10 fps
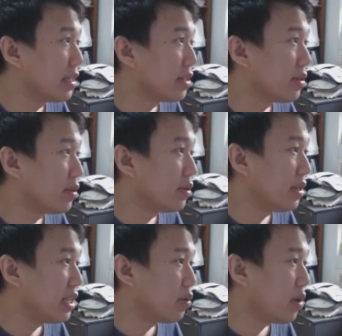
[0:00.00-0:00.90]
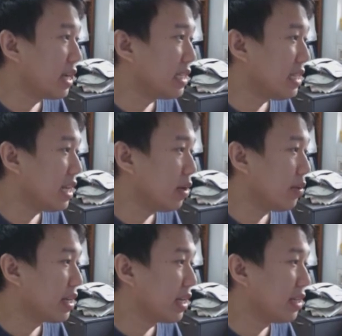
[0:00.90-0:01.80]
So that's why it's yellow
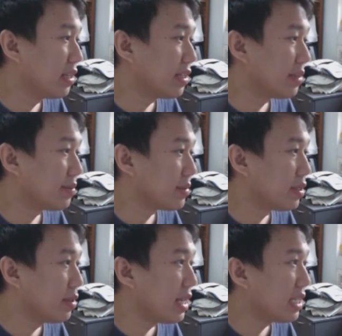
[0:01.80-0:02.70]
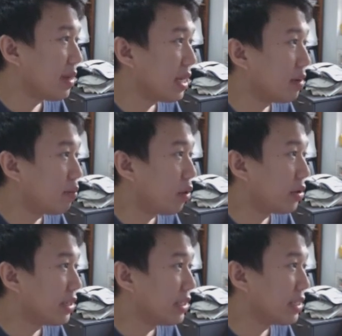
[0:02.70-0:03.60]
in color. So let's make a
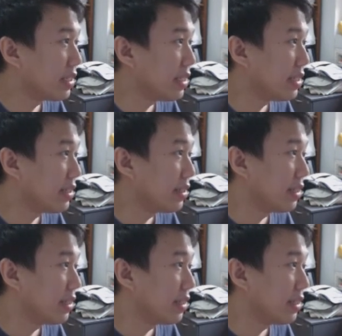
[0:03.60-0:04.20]
borders here.